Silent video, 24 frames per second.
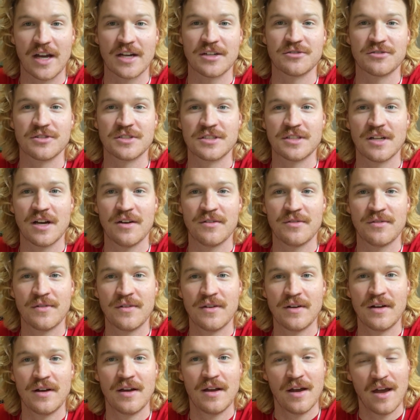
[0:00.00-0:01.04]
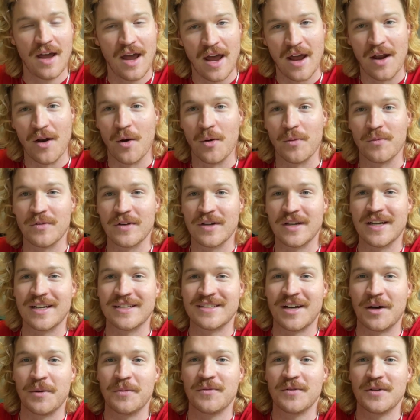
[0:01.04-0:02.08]
extra stuff, and hopefully
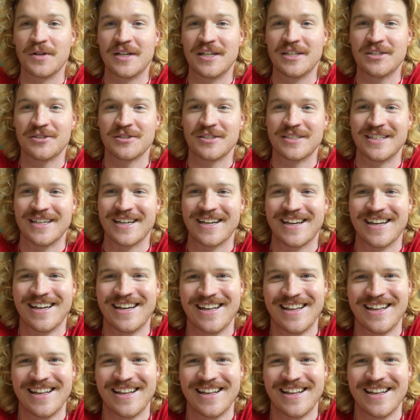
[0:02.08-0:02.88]
it's helpful and interesting.